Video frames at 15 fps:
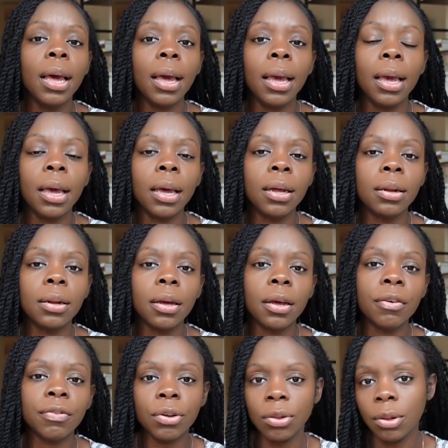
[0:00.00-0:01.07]
And
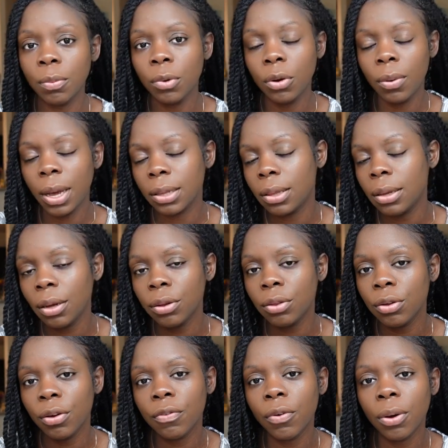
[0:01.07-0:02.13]
if you're someone who has to
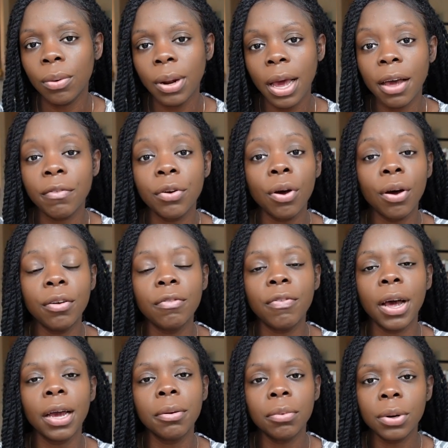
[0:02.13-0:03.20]
answer your phone, have it on
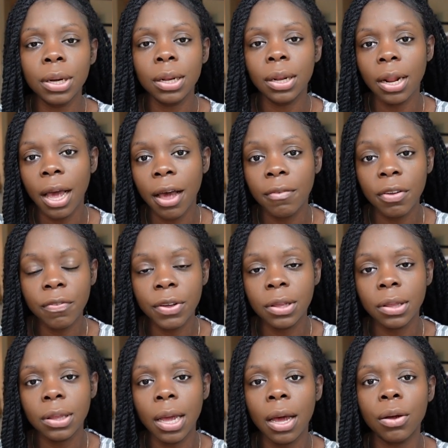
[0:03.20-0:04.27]
vibrate and have it
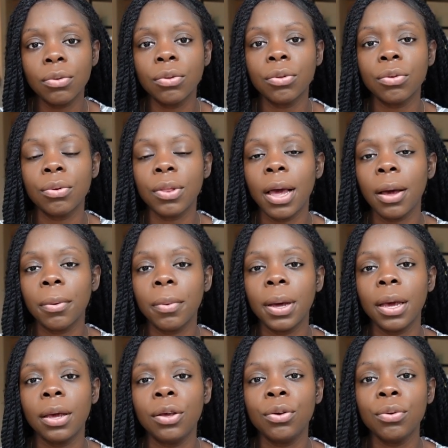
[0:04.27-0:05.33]
face down so that
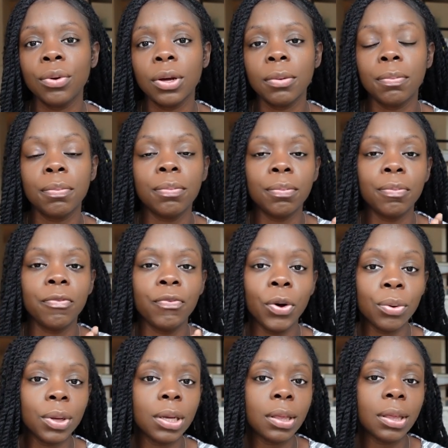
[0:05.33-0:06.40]
way you could
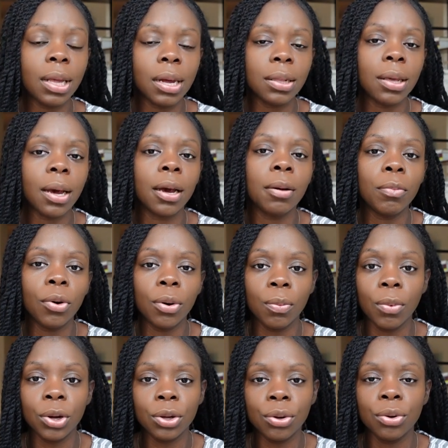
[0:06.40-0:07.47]
focus that time
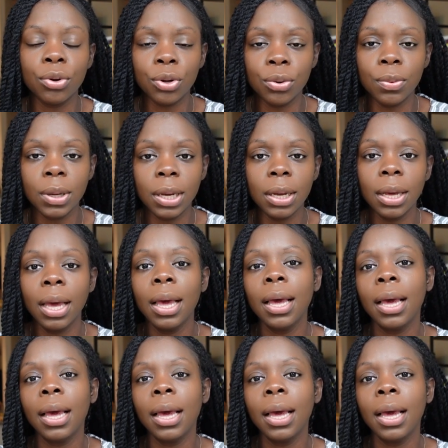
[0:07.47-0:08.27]
on what you're doing